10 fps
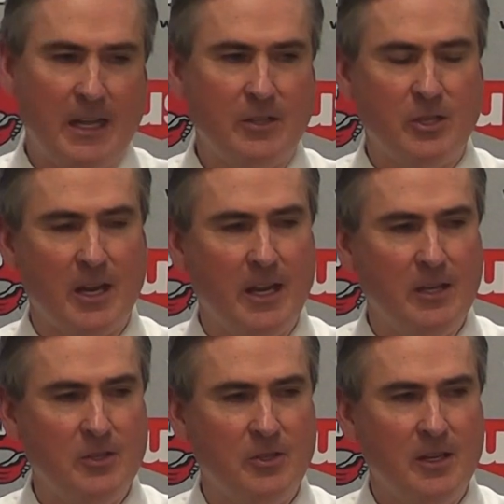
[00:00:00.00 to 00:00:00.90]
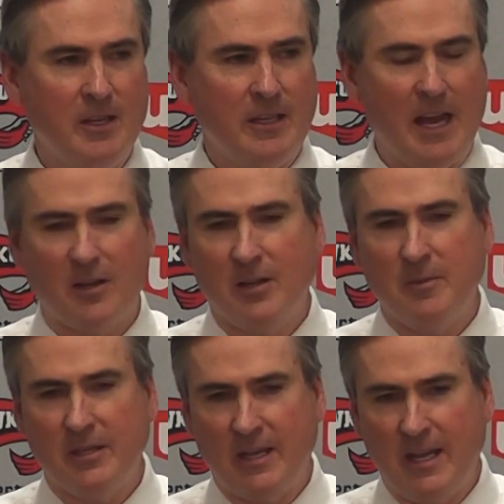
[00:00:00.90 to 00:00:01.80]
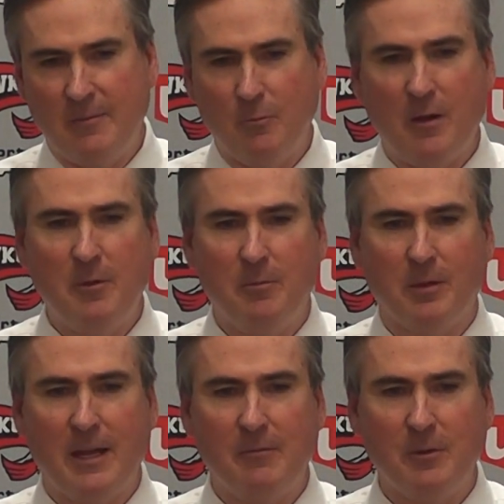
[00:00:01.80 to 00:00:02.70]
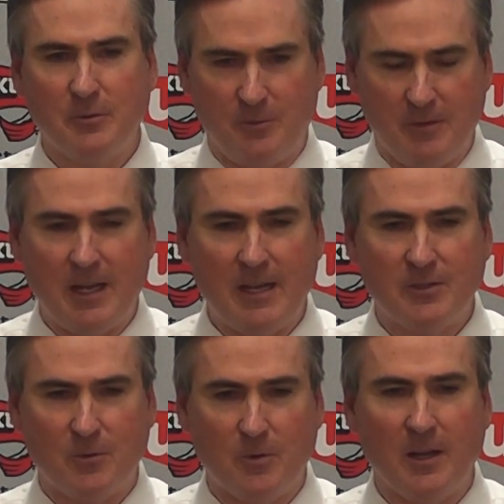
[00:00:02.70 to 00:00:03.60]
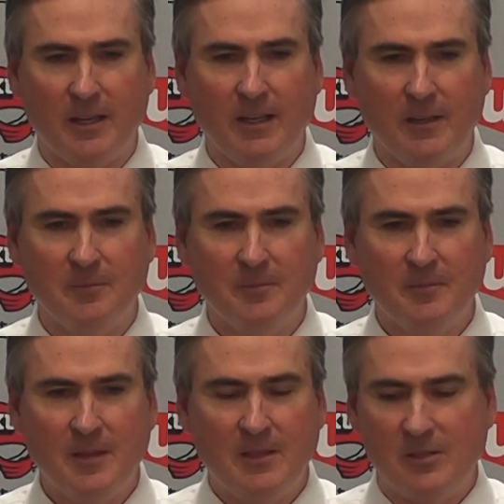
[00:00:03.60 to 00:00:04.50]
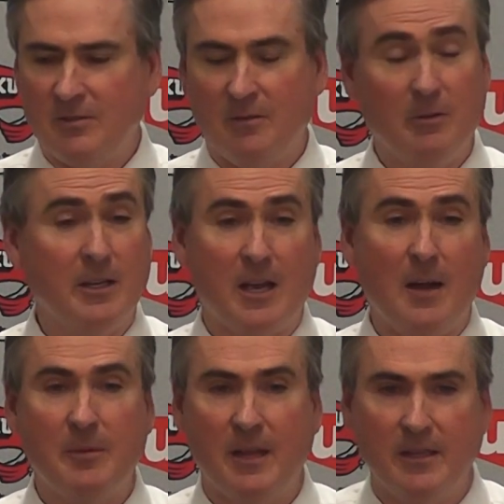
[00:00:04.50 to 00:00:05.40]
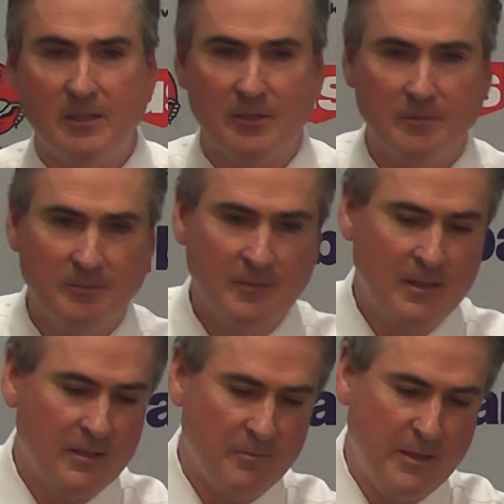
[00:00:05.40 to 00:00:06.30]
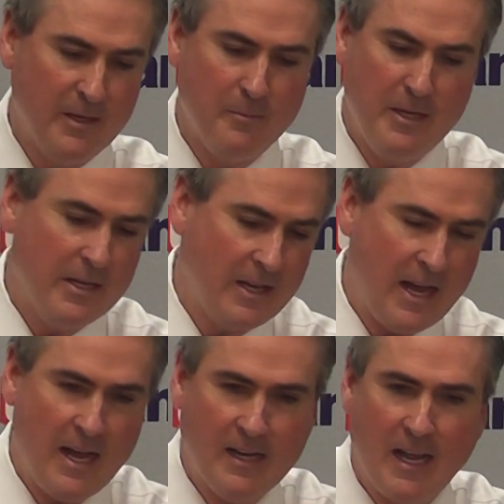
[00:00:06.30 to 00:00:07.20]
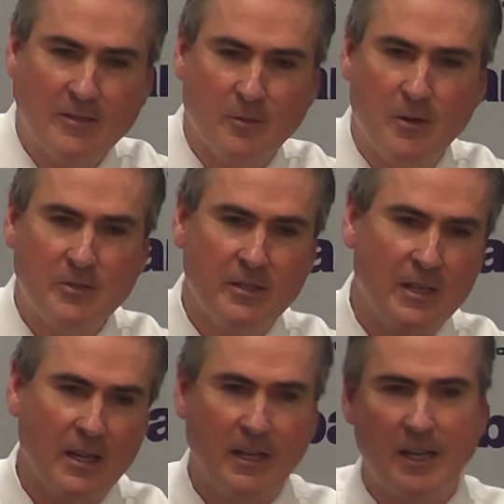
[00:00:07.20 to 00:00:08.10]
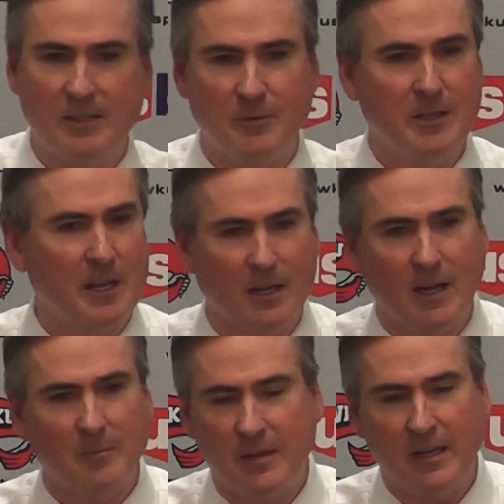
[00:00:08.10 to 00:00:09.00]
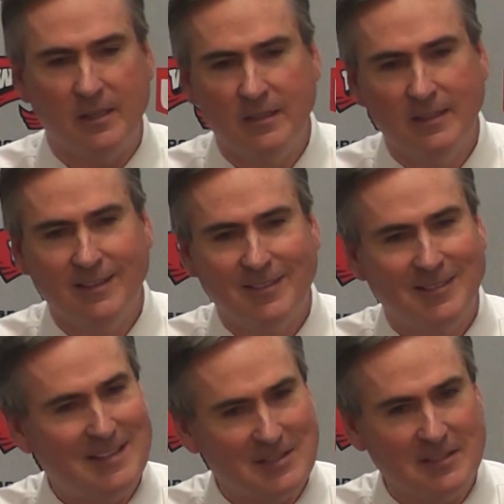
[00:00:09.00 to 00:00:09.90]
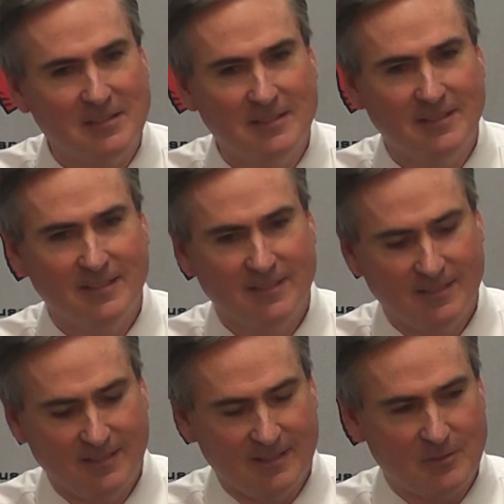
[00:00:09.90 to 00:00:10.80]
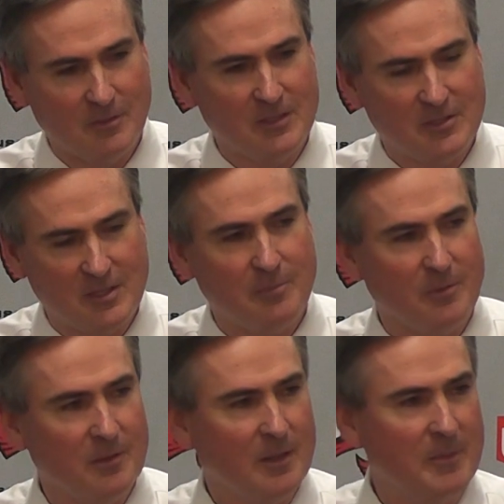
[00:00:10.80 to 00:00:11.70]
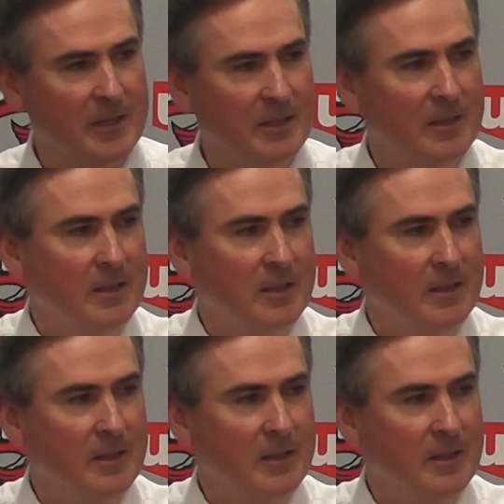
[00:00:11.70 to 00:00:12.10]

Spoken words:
think that changed the outcome of the game and the way we play when those two guys score like that. So it's not really complicated, is it? Being a media guy and asked a question like that, it's really not complicated, is it? It's really simple. I mean,